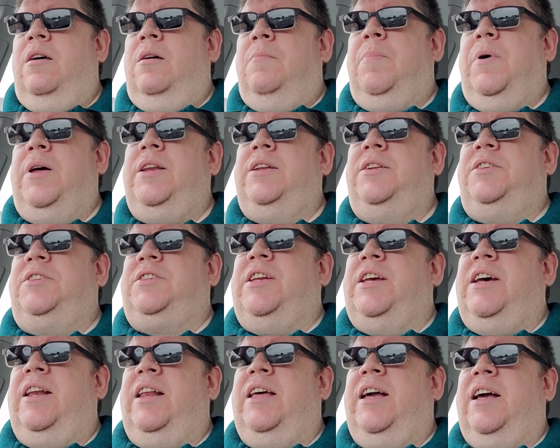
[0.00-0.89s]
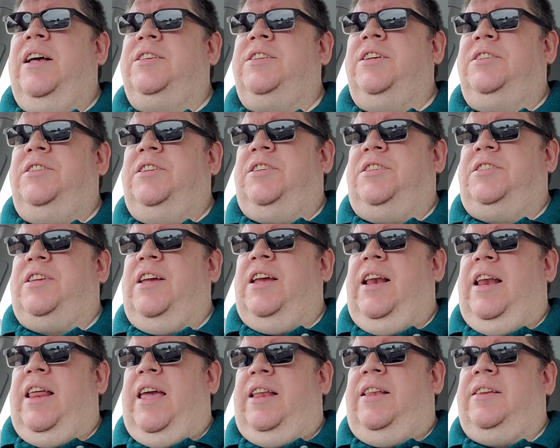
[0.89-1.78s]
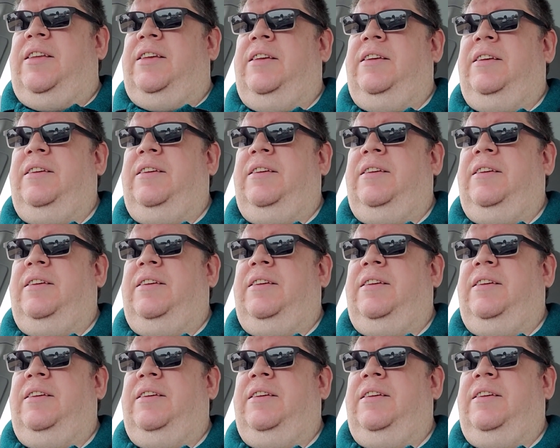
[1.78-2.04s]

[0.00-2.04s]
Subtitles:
But instead, I guess I'll just stay late.